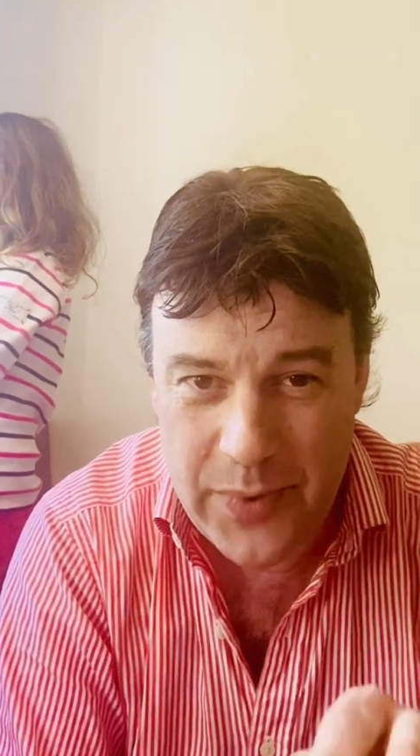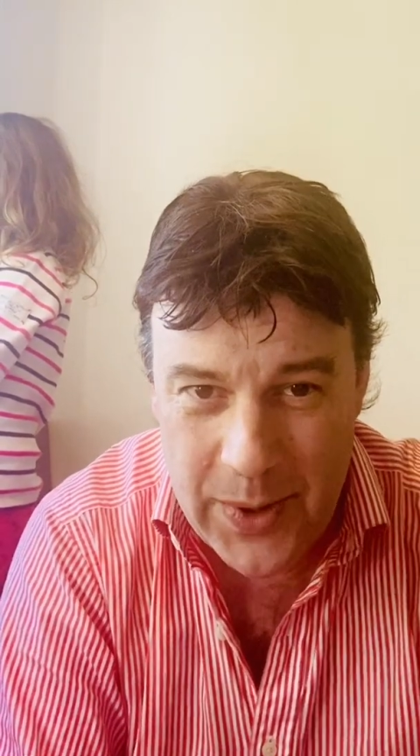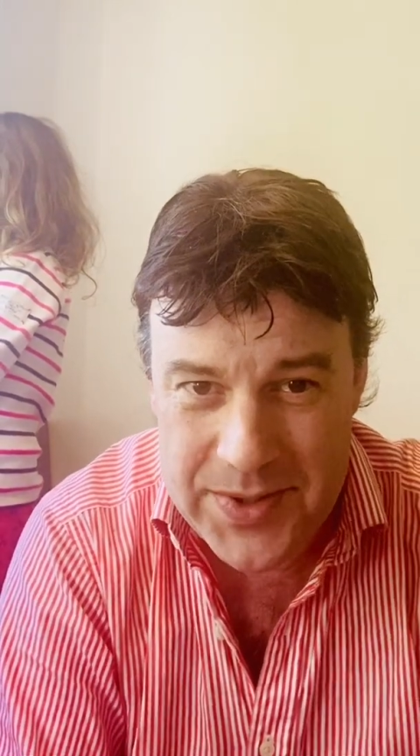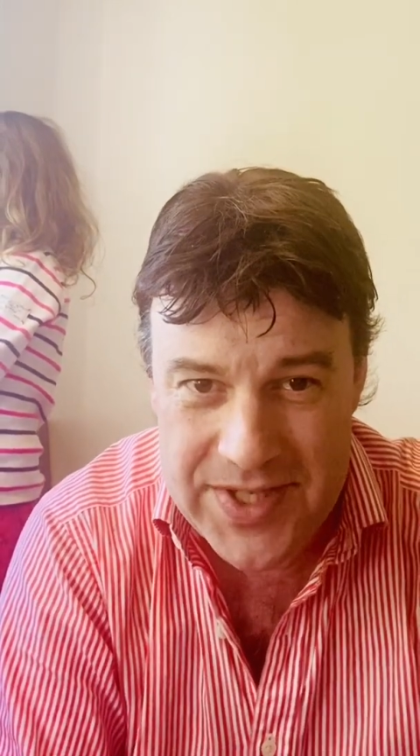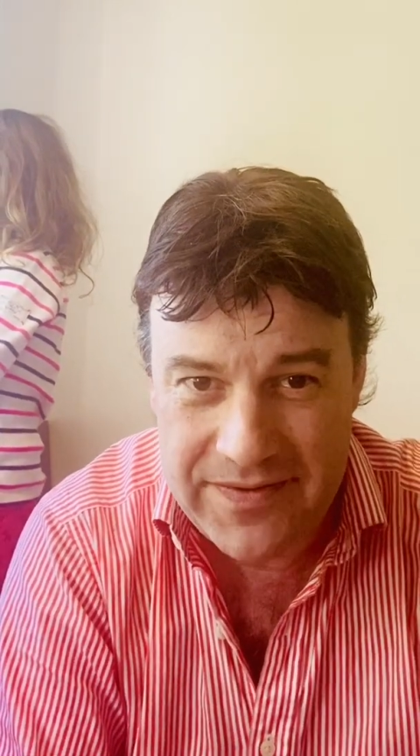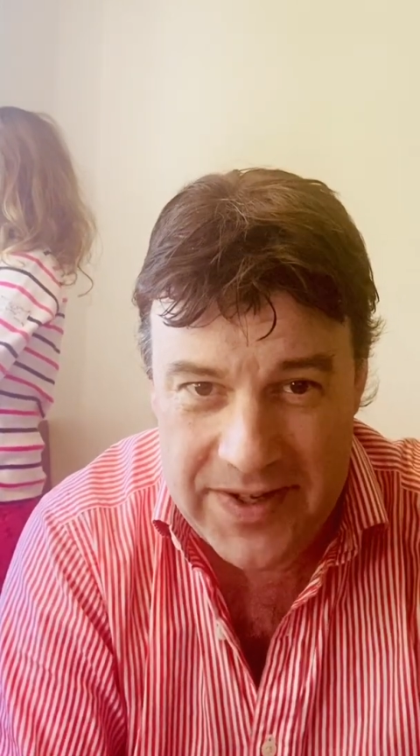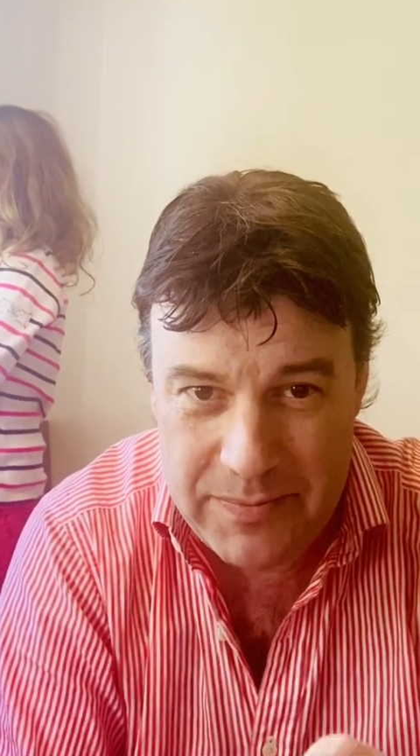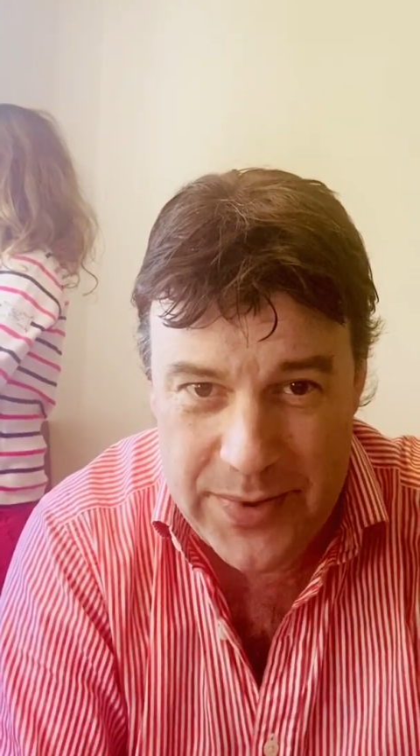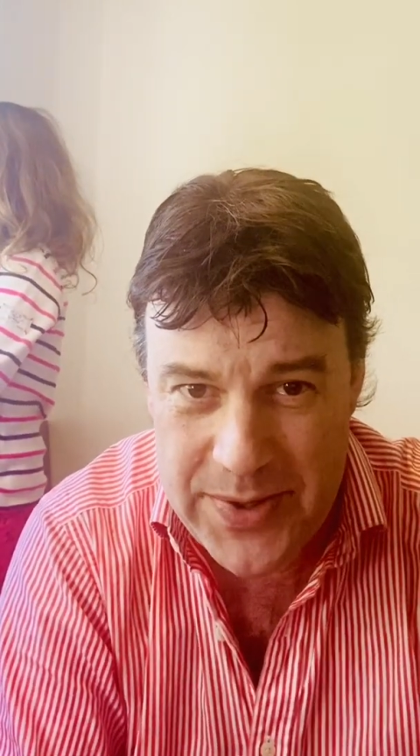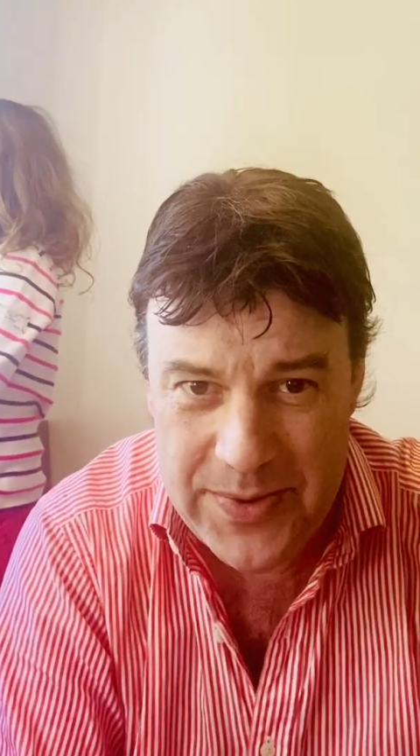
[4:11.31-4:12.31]

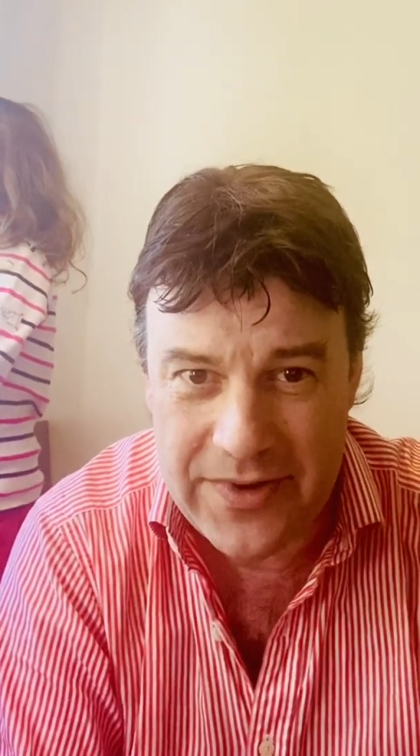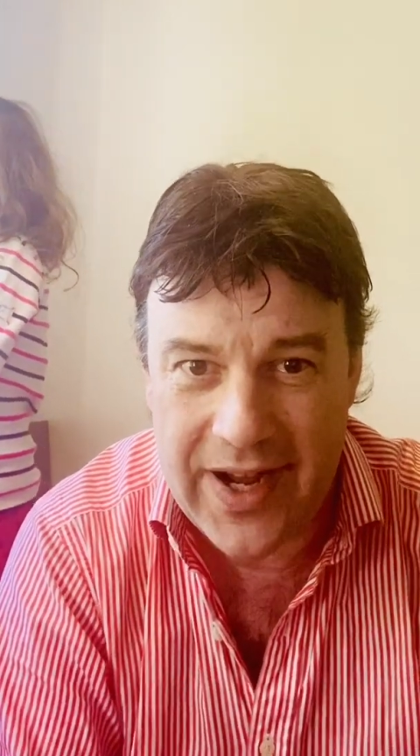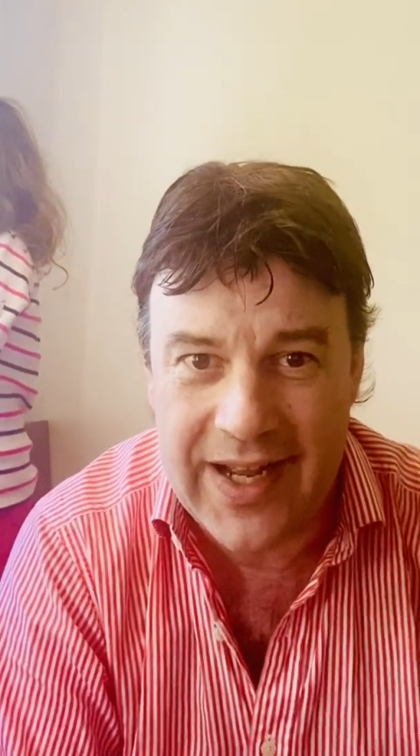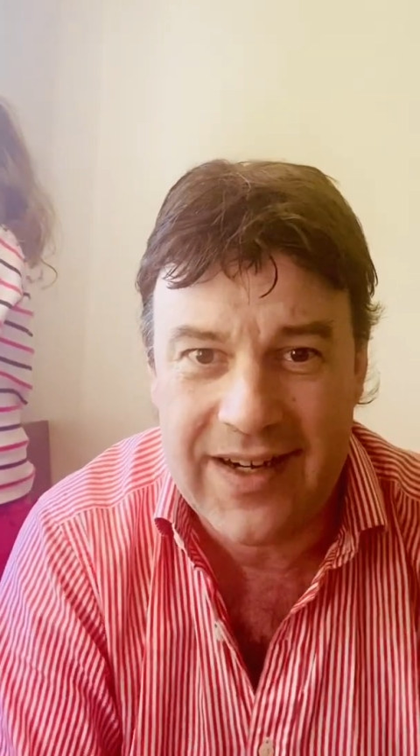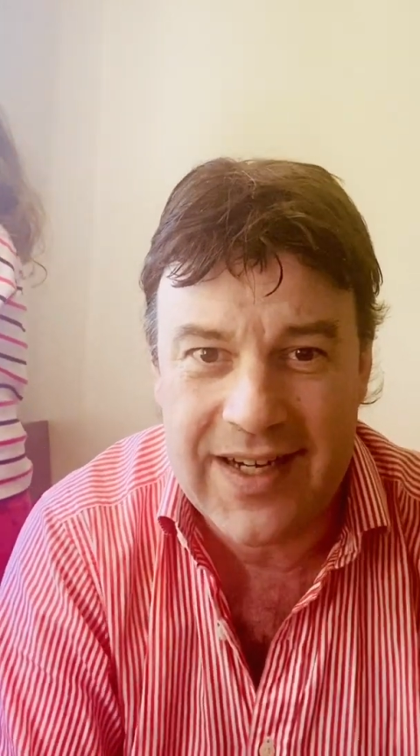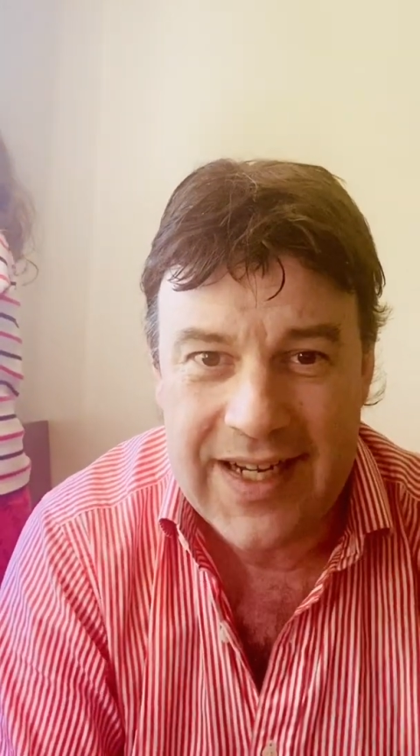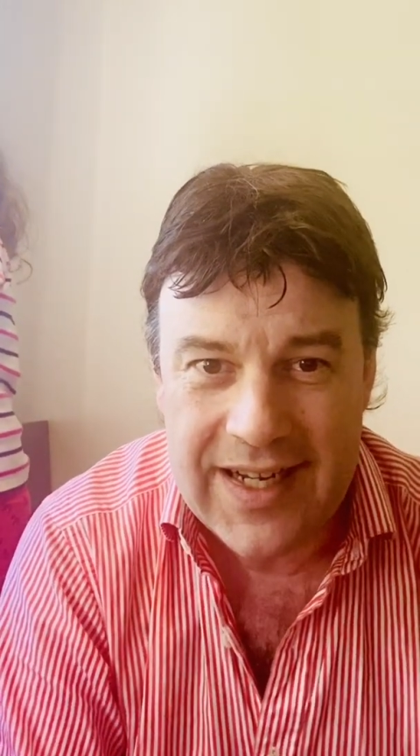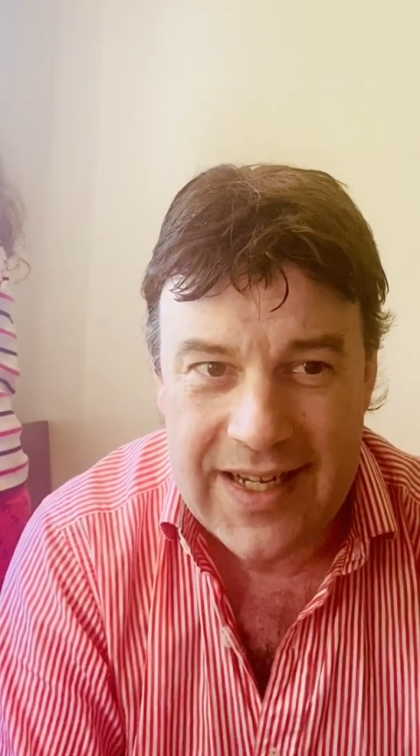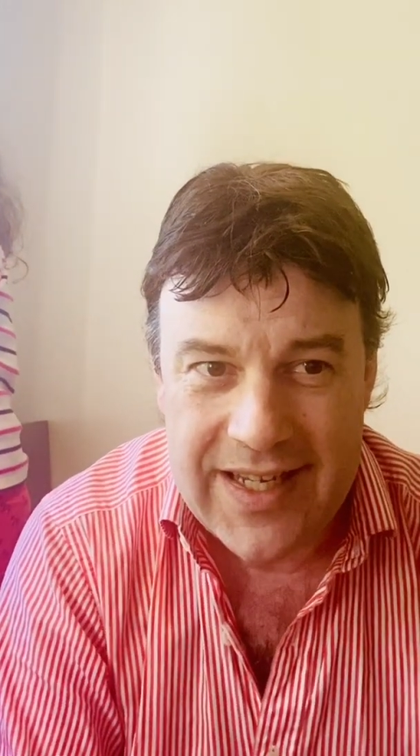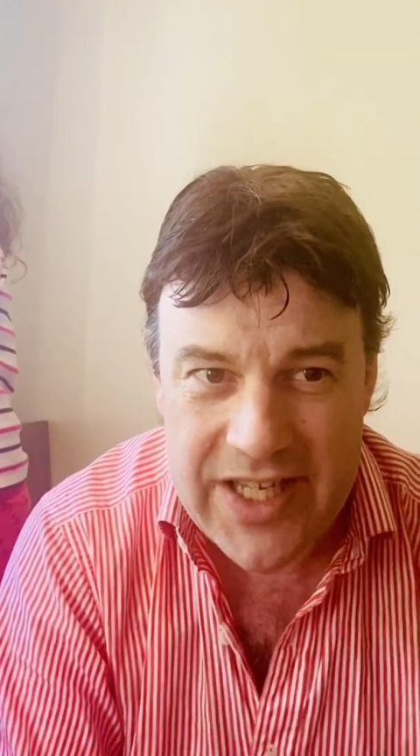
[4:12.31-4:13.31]
positively puerile,
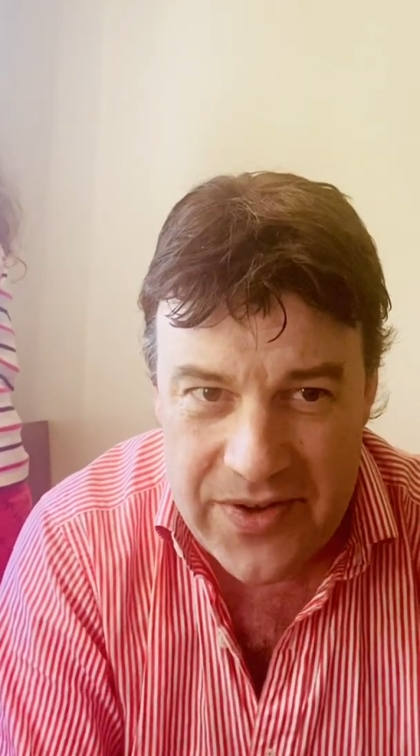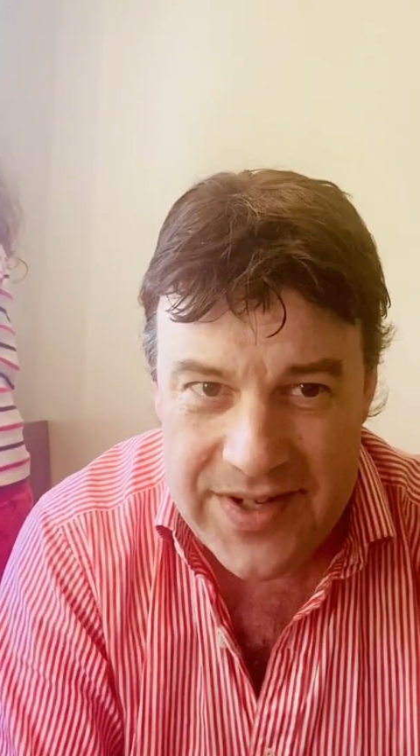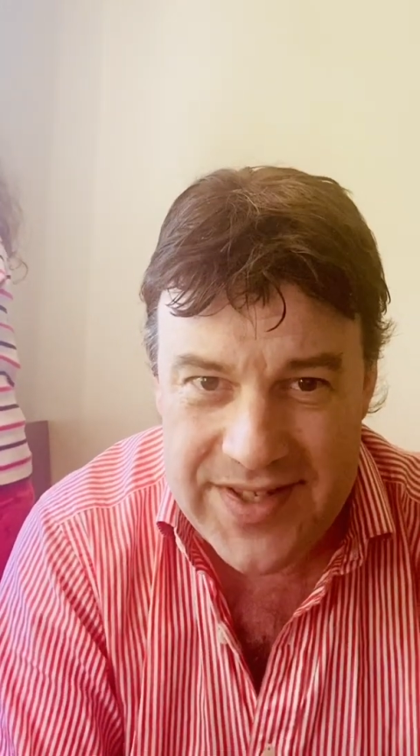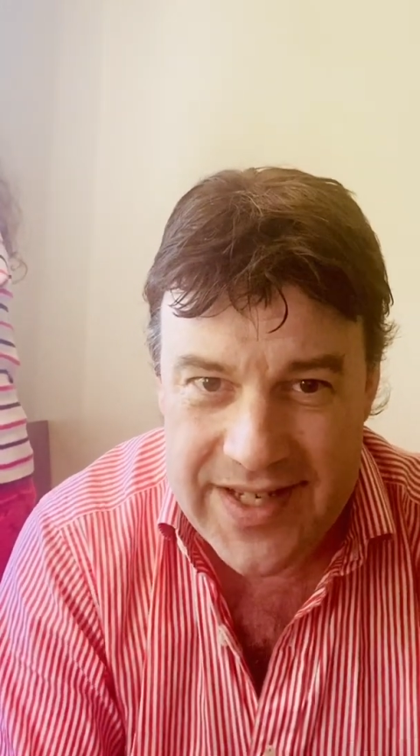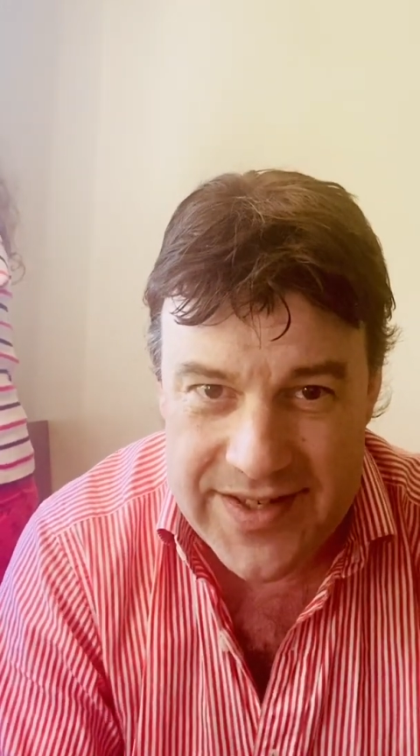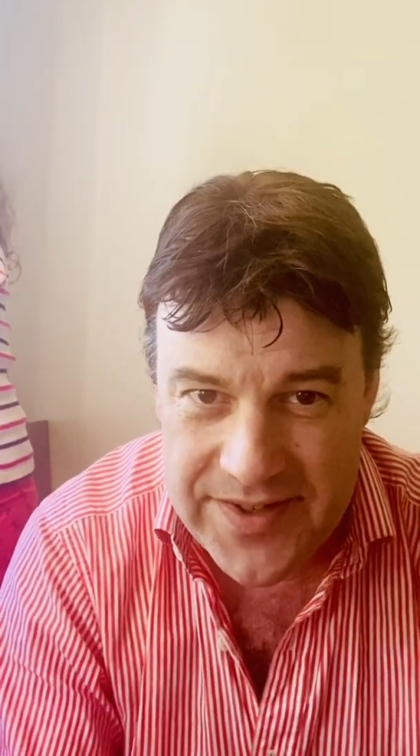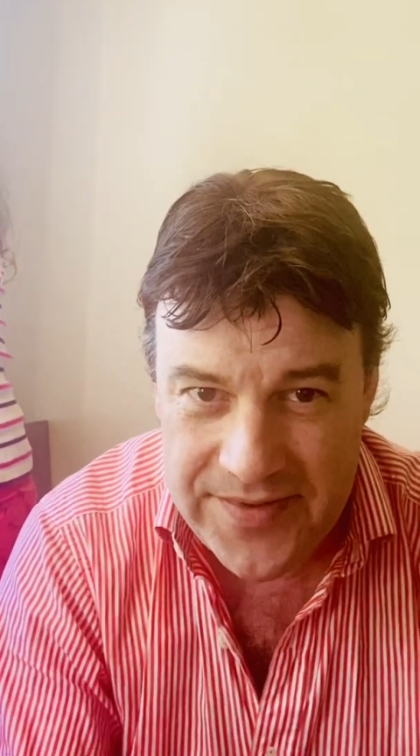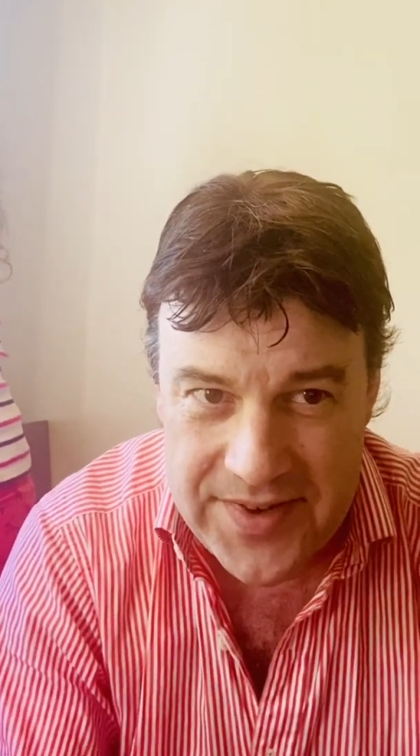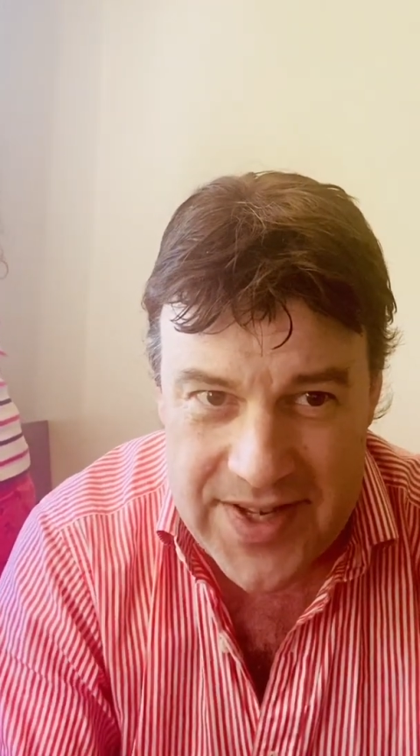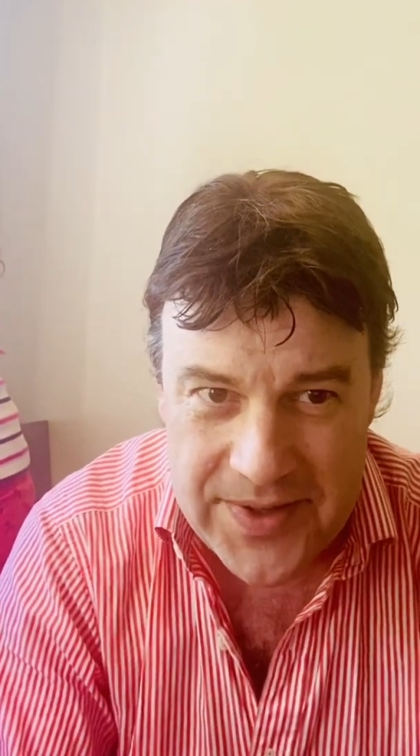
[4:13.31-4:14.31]
Ulysses is
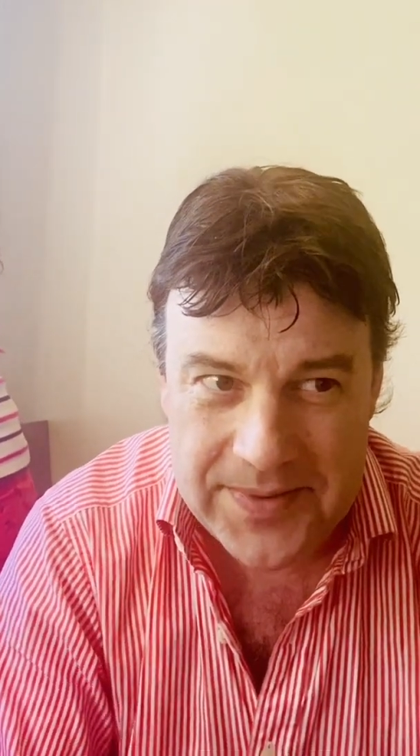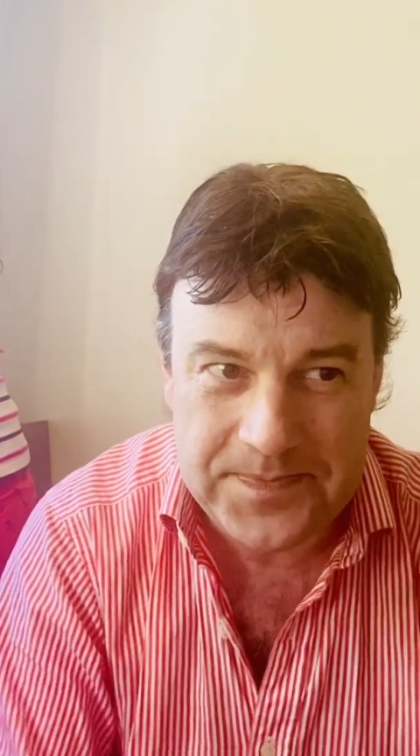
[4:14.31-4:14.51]
for you.